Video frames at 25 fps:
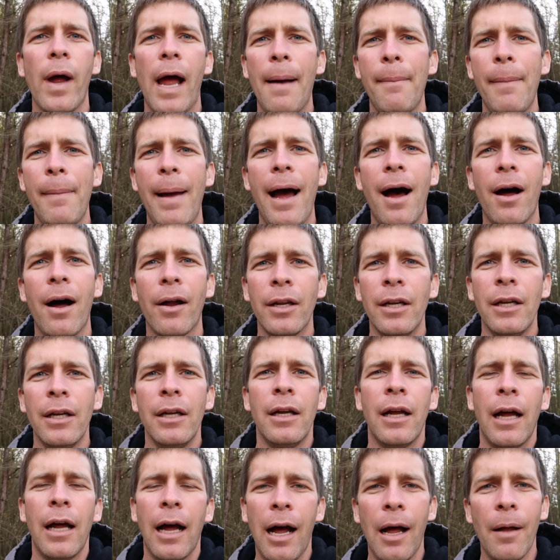I'm out
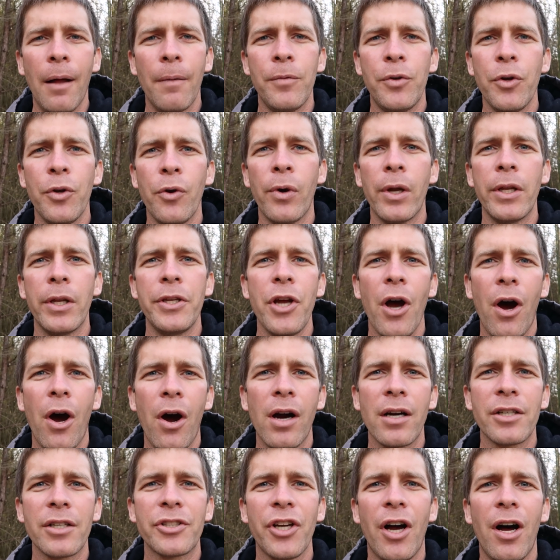um, doing
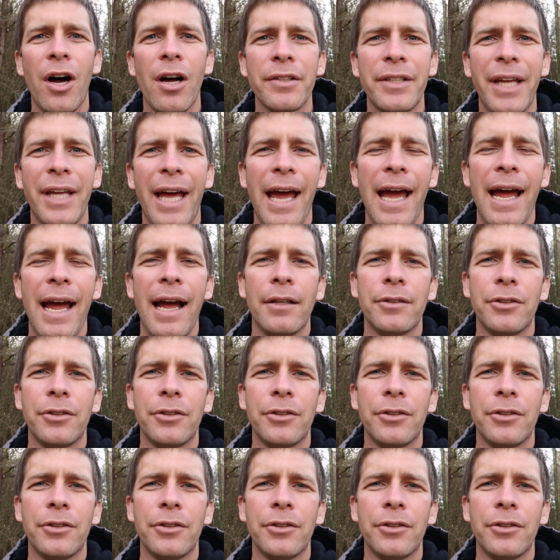yards all day.